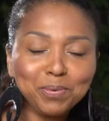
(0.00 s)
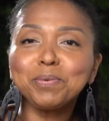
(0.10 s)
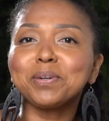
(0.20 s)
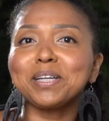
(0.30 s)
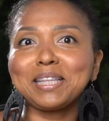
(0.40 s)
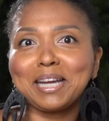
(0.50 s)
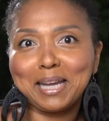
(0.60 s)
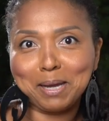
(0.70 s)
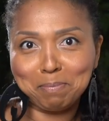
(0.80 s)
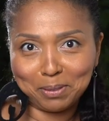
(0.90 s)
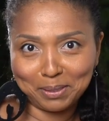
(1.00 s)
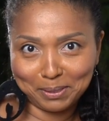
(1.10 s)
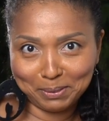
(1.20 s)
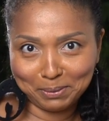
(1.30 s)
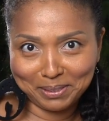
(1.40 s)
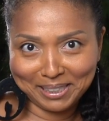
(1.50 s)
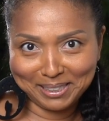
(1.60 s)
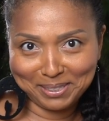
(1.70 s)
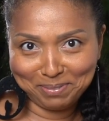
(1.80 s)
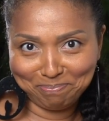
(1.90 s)
We will get that cap on a little
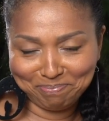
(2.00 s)
later.